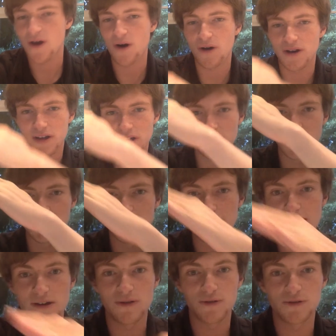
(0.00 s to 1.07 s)
on a
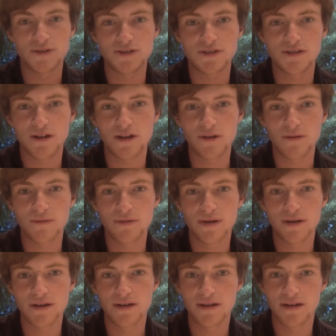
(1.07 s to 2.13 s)
downward slope,
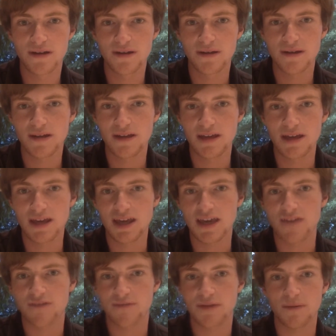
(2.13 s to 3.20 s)

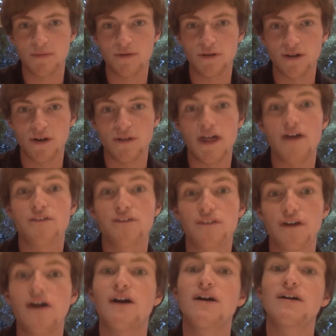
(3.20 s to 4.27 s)
if people go that
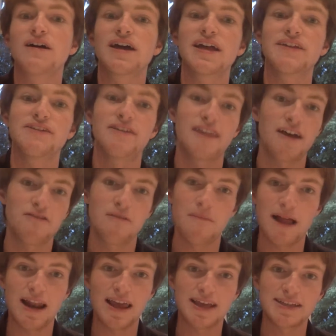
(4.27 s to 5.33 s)
far into their
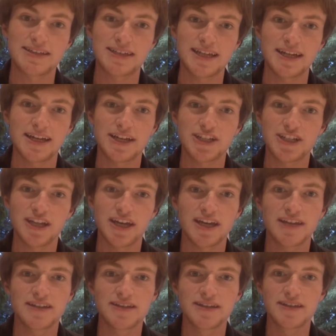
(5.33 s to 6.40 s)
rebellious teenage
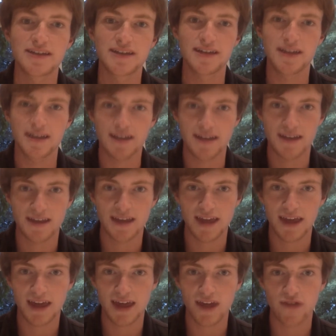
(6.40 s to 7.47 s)
years, they
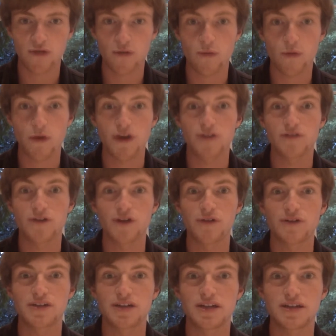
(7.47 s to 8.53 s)
can get to a point of no
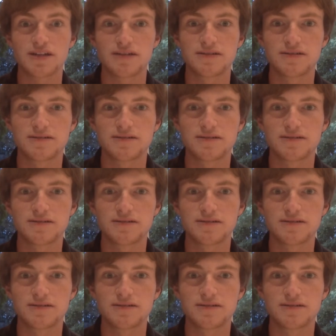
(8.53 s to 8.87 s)
return